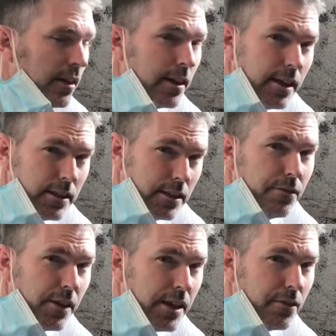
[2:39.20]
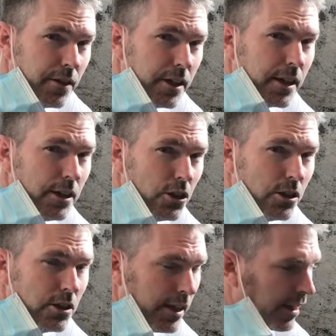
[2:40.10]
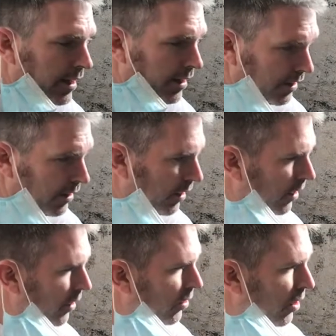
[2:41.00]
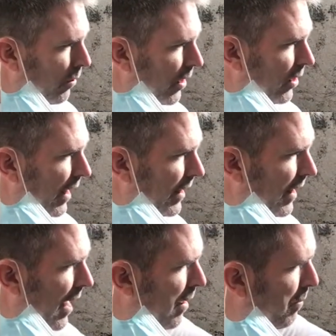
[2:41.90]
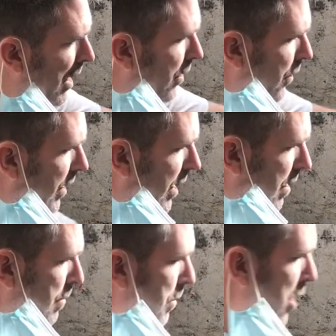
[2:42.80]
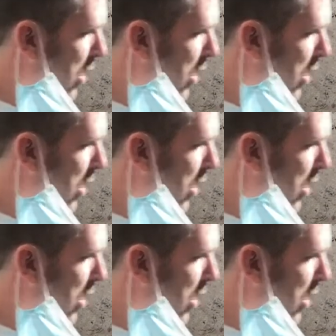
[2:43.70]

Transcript: is the feed for the kitchen sink. So we'll test that by doing that. But